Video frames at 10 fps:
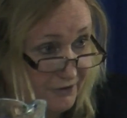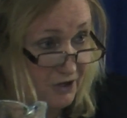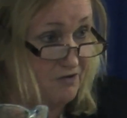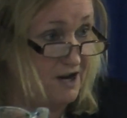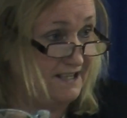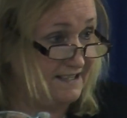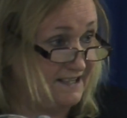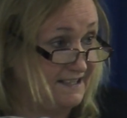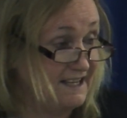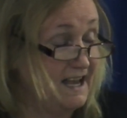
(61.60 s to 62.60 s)
for the
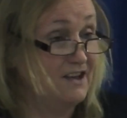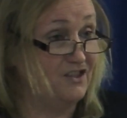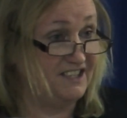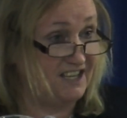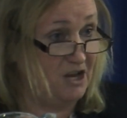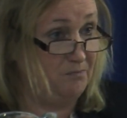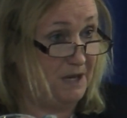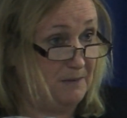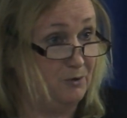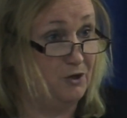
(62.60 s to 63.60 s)
crisis, the same
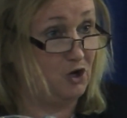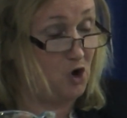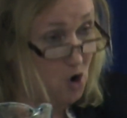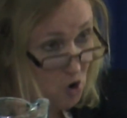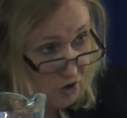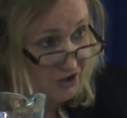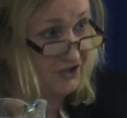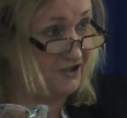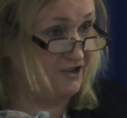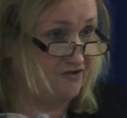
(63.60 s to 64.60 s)
people that
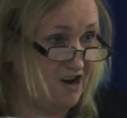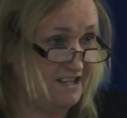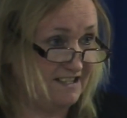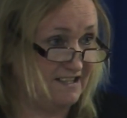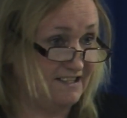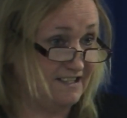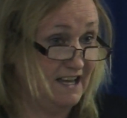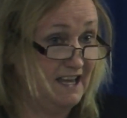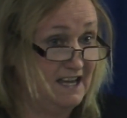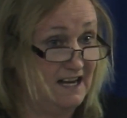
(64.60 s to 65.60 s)
caused the crisis.
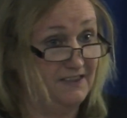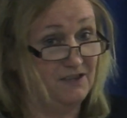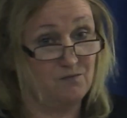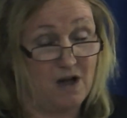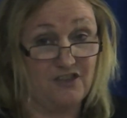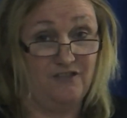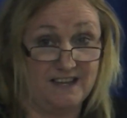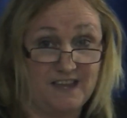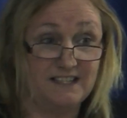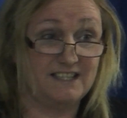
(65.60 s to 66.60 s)
And
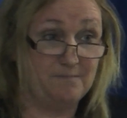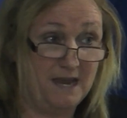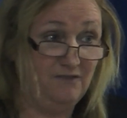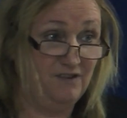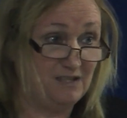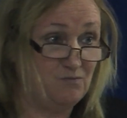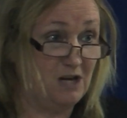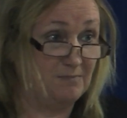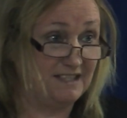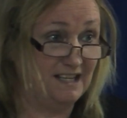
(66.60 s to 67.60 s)
that's the main reason
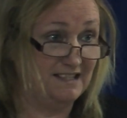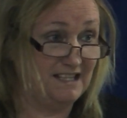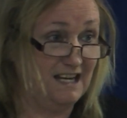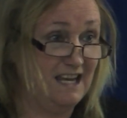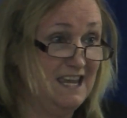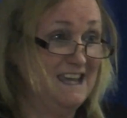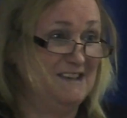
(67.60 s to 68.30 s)
why I'm standing.